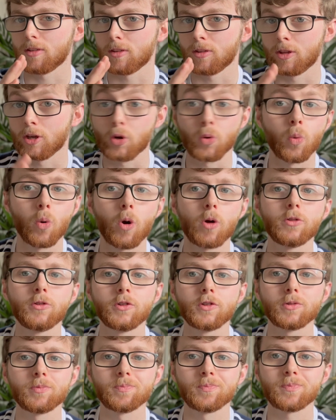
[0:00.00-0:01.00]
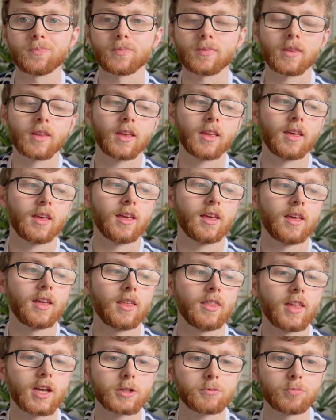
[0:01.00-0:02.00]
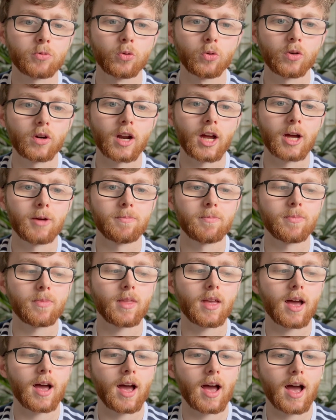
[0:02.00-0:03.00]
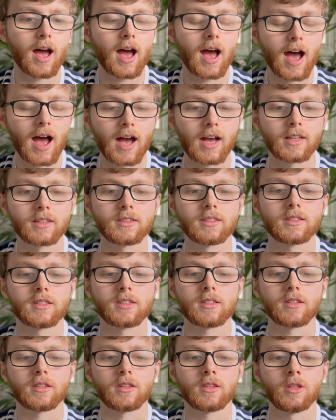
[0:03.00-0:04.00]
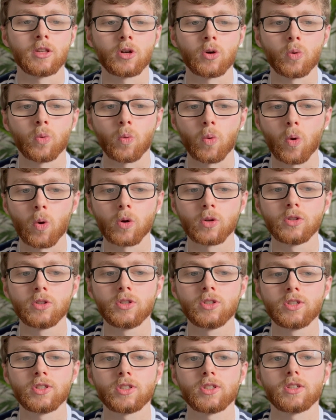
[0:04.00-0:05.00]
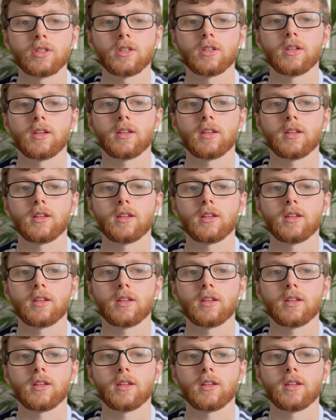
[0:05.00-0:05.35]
the quads. This program has the quads